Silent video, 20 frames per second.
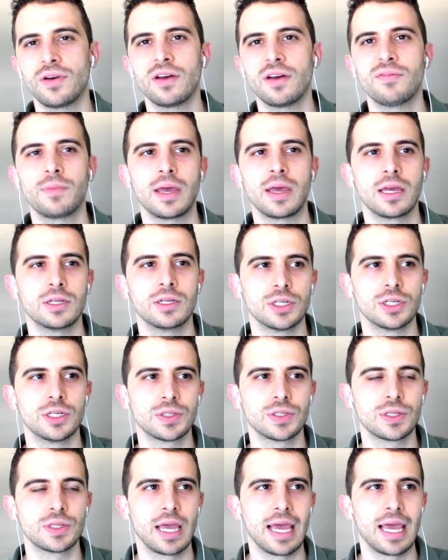
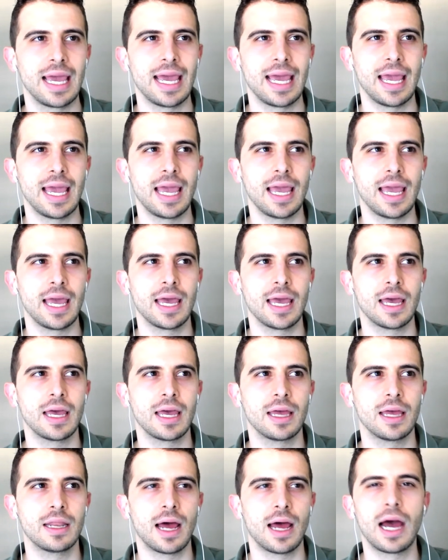pages.
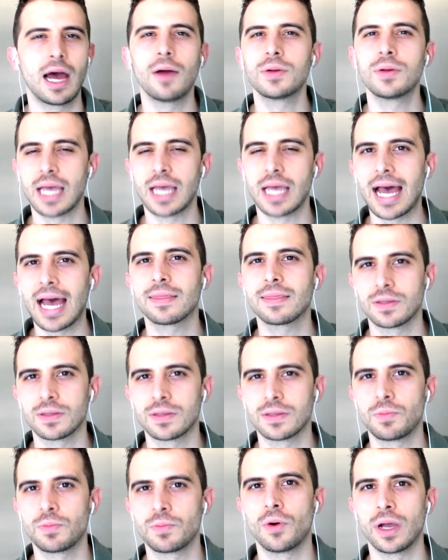And I was at this
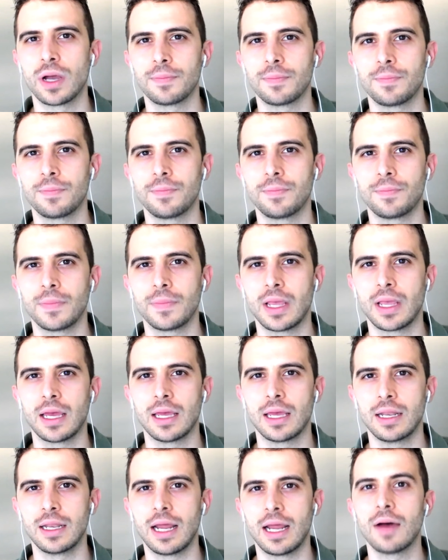point,
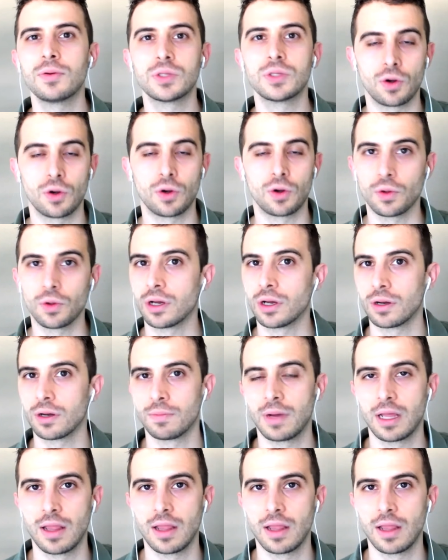and I was earlier in my life.